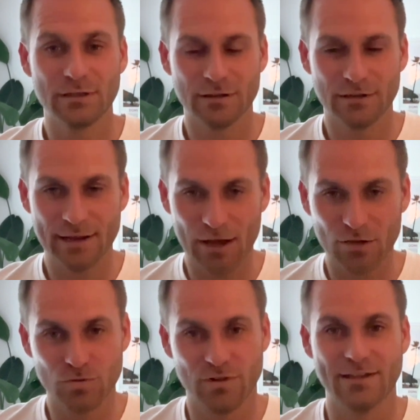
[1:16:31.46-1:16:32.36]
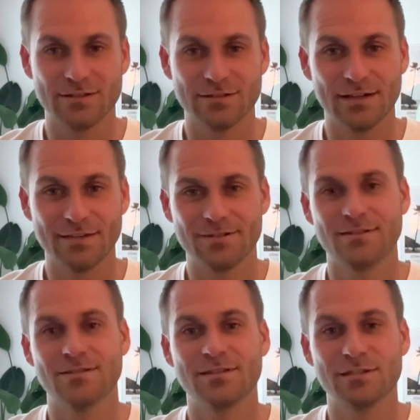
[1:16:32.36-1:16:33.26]
Now do the exercise.
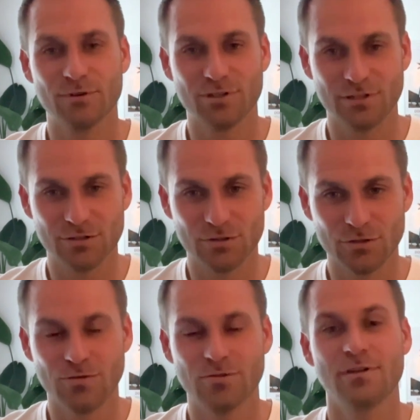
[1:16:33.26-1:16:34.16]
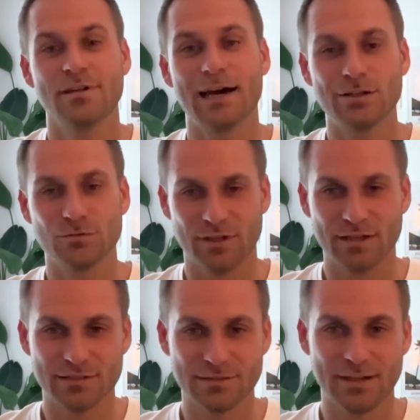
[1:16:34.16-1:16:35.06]
This is what you need to do. Now do the
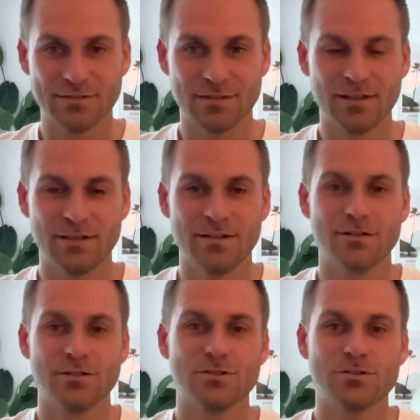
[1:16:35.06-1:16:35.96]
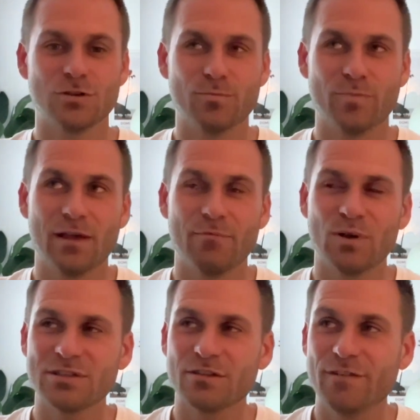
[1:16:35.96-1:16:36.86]
exercise. So
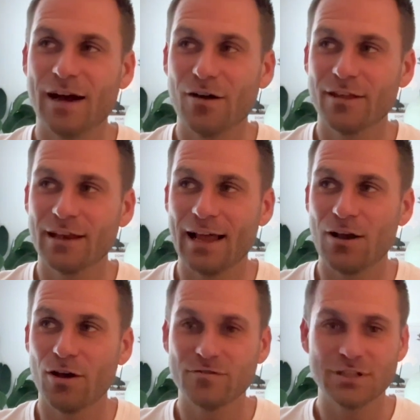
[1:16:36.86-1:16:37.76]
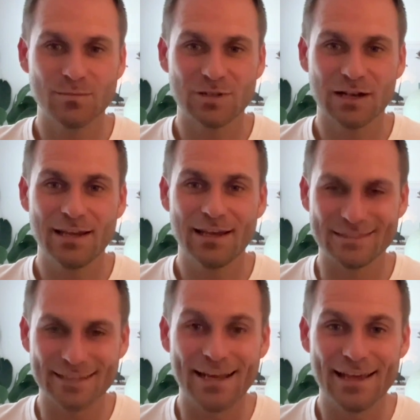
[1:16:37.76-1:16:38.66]
because I found that I love James Clear and
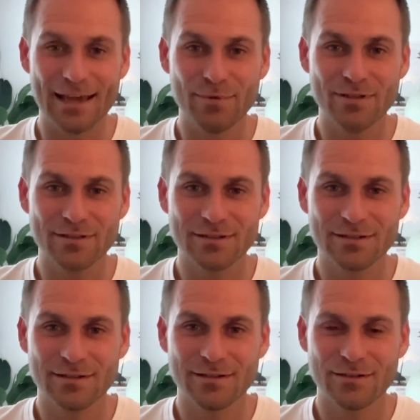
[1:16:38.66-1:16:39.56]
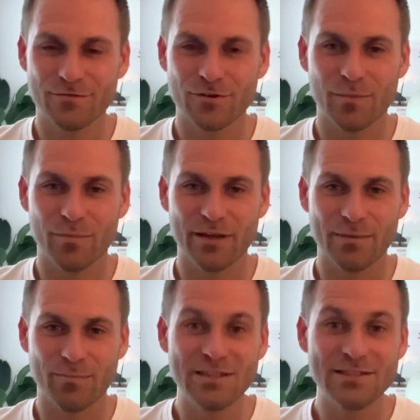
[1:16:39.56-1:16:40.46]
Tiny Habits from
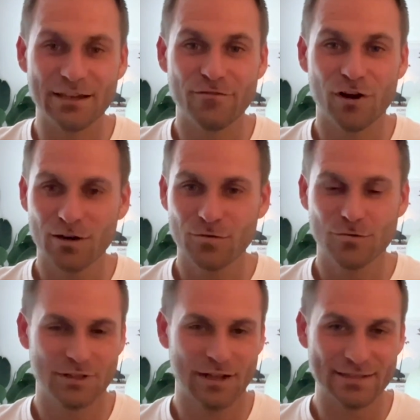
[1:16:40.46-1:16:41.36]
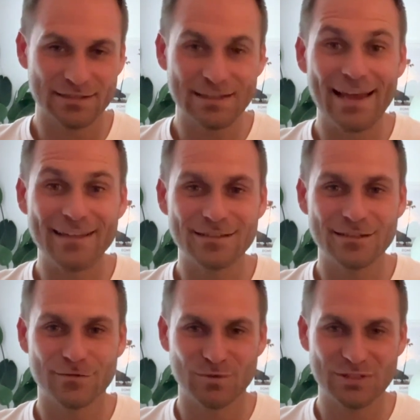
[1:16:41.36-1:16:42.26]
B.J. Fogg, who's like the scientist
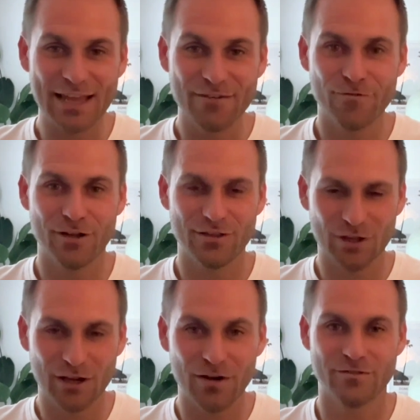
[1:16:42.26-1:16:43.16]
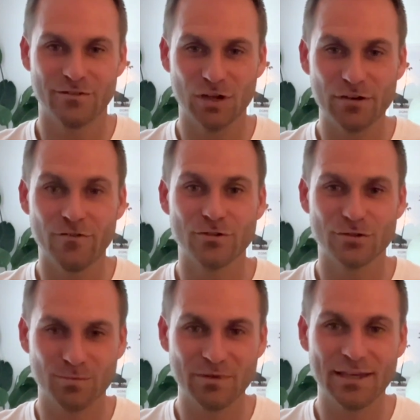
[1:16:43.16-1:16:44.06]
from Stanford and done a lot of stuff also
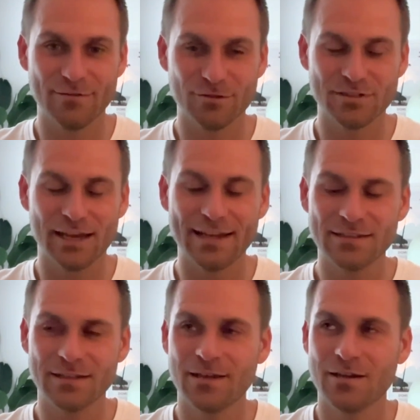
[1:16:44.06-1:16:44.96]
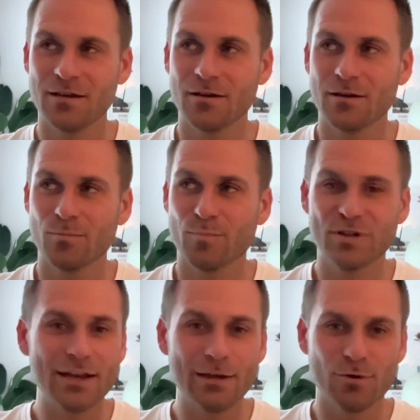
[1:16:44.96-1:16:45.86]
in behavioral science. But
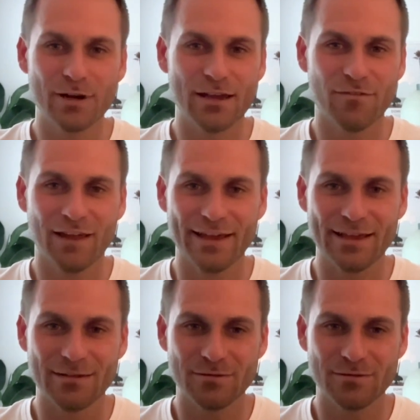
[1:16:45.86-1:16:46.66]
not everyone have like